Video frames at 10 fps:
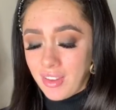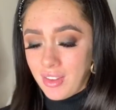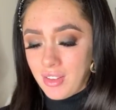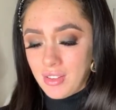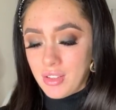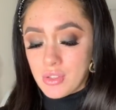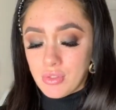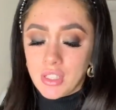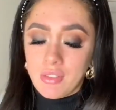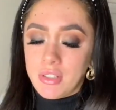it's
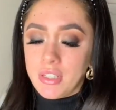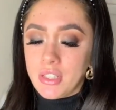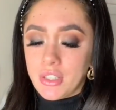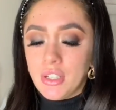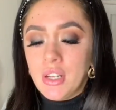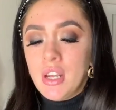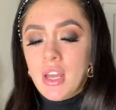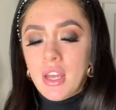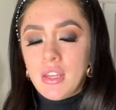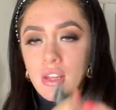really, really good.
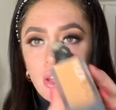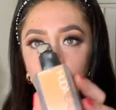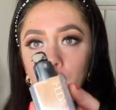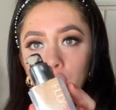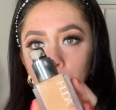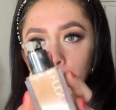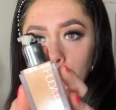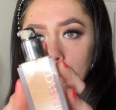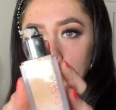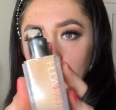And then the
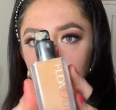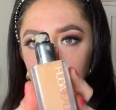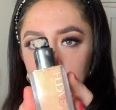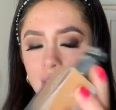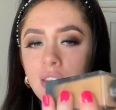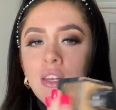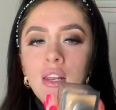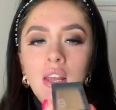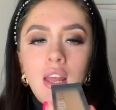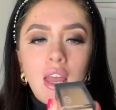Huda Beauty,
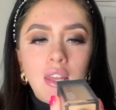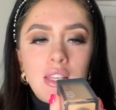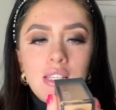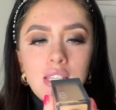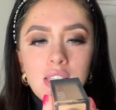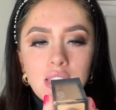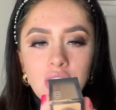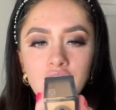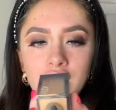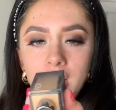and this is in the
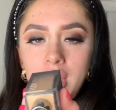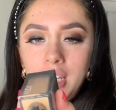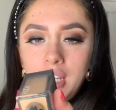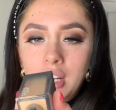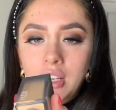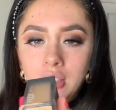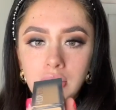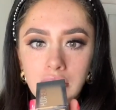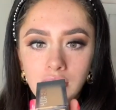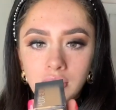shade
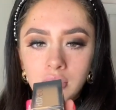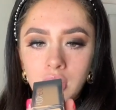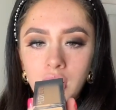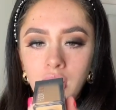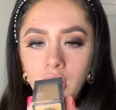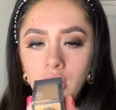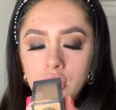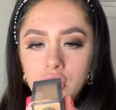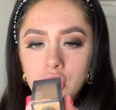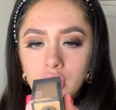
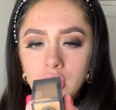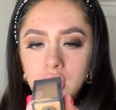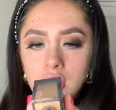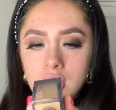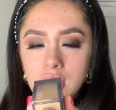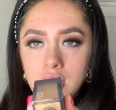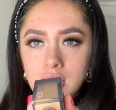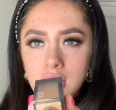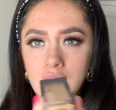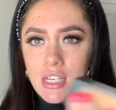Julius
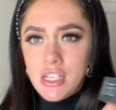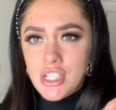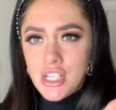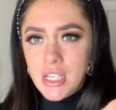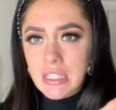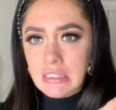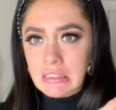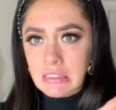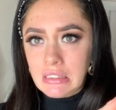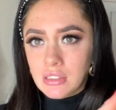Delici,
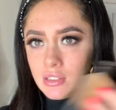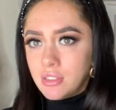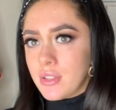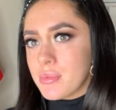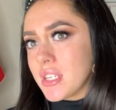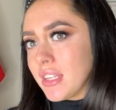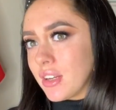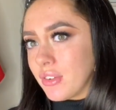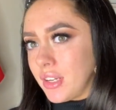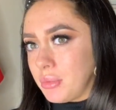if I'm saying that
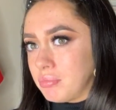right.